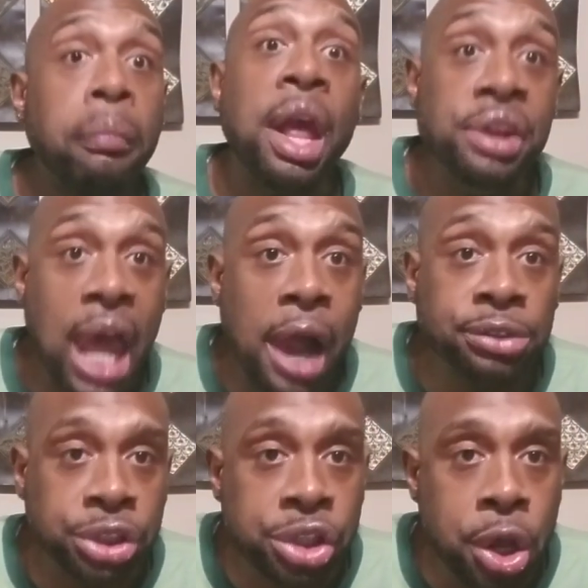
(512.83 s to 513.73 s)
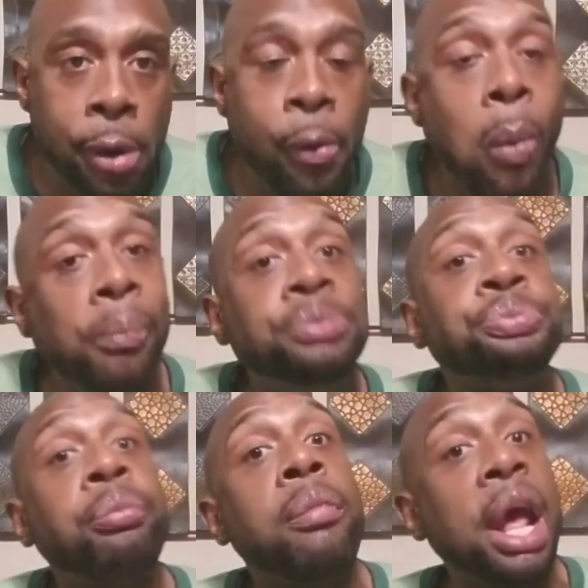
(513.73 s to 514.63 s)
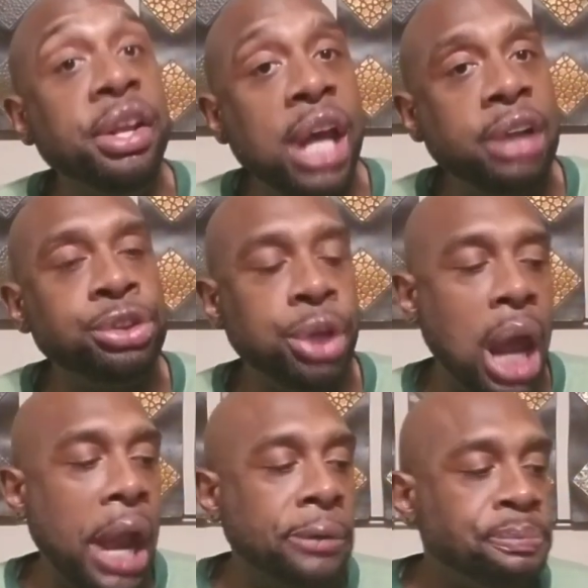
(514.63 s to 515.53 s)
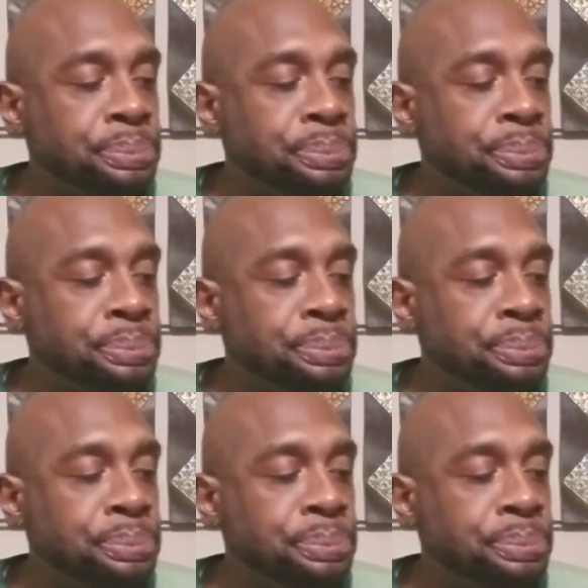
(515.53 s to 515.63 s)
now to you yesterday,